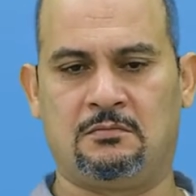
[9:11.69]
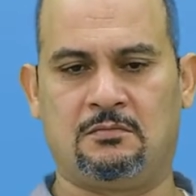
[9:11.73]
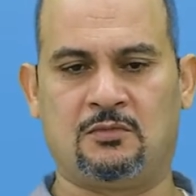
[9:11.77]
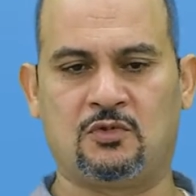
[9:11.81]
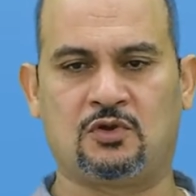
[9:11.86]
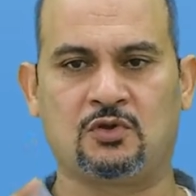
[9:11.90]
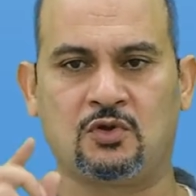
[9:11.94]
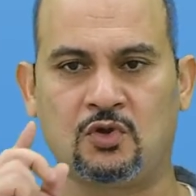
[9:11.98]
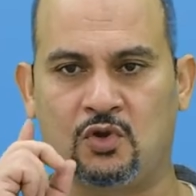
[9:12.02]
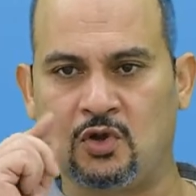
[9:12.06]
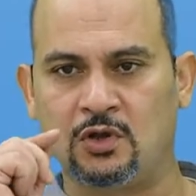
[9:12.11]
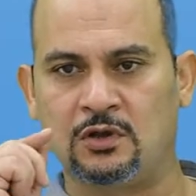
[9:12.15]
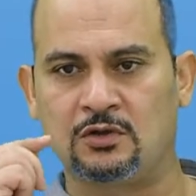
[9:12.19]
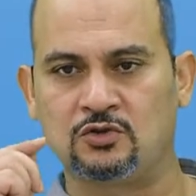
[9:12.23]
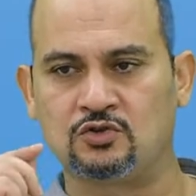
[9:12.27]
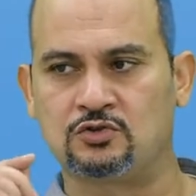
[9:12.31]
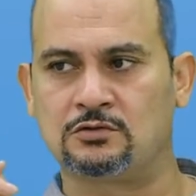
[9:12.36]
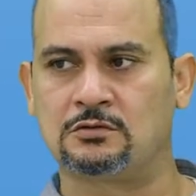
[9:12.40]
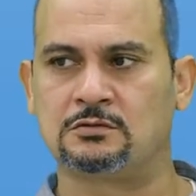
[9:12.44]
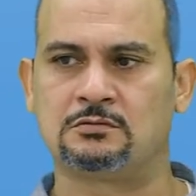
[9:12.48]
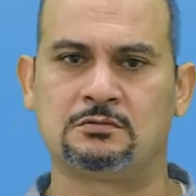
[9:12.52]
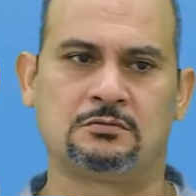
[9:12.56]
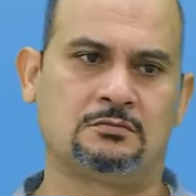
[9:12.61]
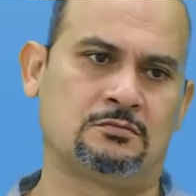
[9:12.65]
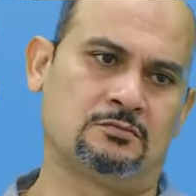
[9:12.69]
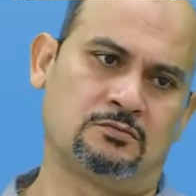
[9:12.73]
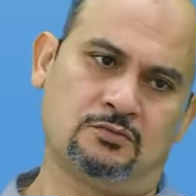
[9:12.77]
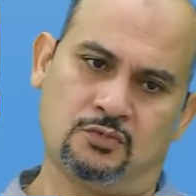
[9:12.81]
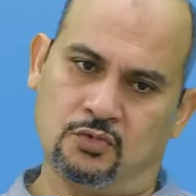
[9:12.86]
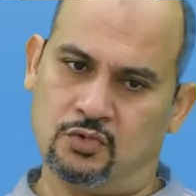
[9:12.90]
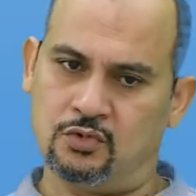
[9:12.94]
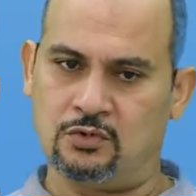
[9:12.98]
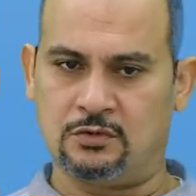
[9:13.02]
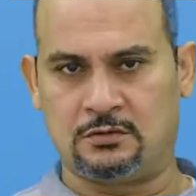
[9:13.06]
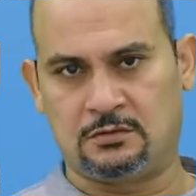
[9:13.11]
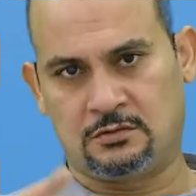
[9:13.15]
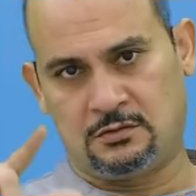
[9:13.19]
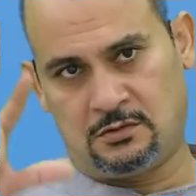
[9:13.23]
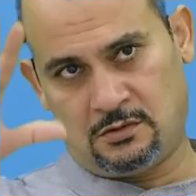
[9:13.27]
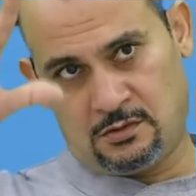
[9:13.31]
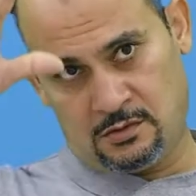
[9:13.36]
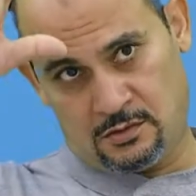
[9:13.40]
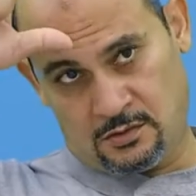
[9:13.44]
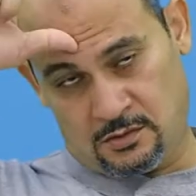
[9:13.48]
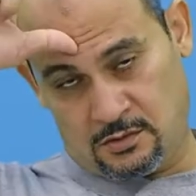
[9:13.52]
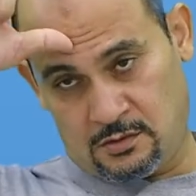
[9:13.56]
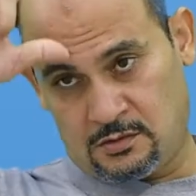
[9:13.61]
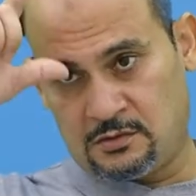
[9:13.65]
a member of a people having
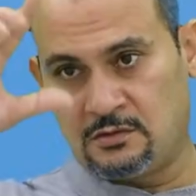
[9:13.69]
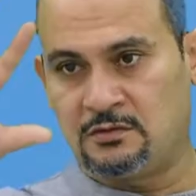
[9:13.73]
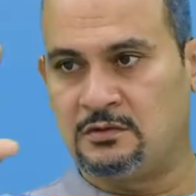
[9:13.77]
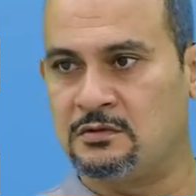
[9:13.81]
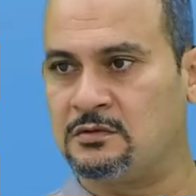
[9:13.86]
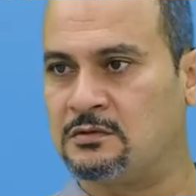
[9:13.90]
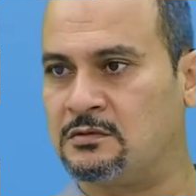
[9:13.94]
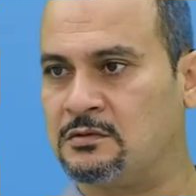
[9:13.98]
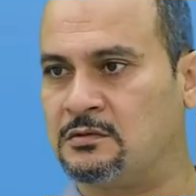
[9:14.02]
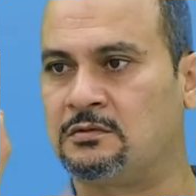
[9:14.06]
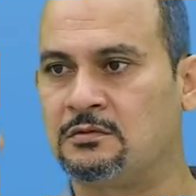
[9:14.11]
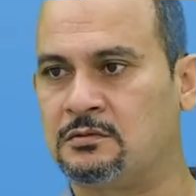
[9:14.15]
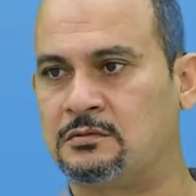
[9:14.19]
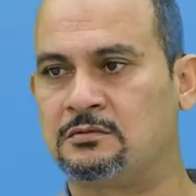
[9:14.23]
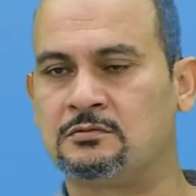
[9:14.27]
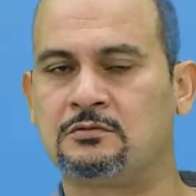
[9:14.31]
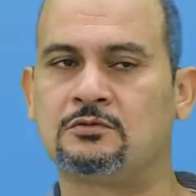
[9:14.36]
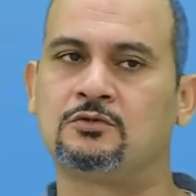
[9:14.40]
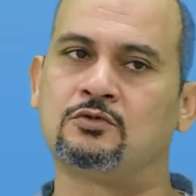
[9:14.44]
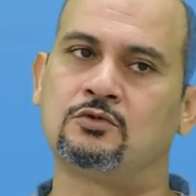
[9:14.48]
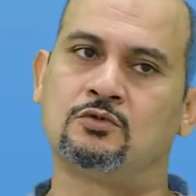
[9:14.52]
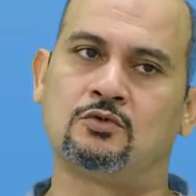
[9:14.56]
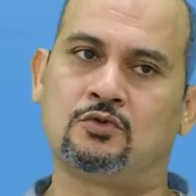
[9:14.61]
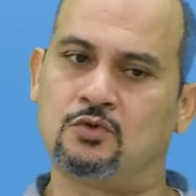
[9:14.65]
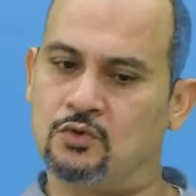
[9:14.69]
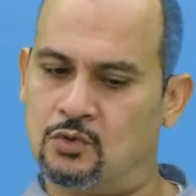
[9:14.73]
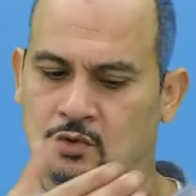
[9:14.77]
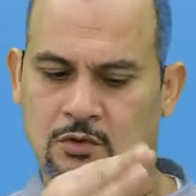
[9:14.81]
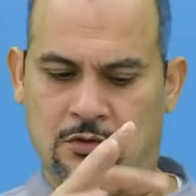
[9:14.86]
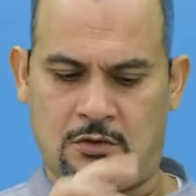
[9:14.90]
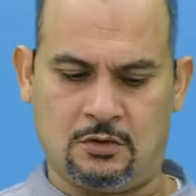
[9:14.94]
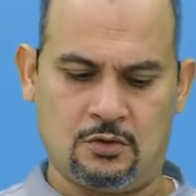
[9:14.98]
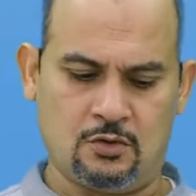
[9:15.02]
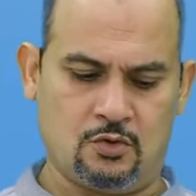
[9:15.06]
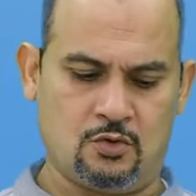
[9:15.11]
no permanent home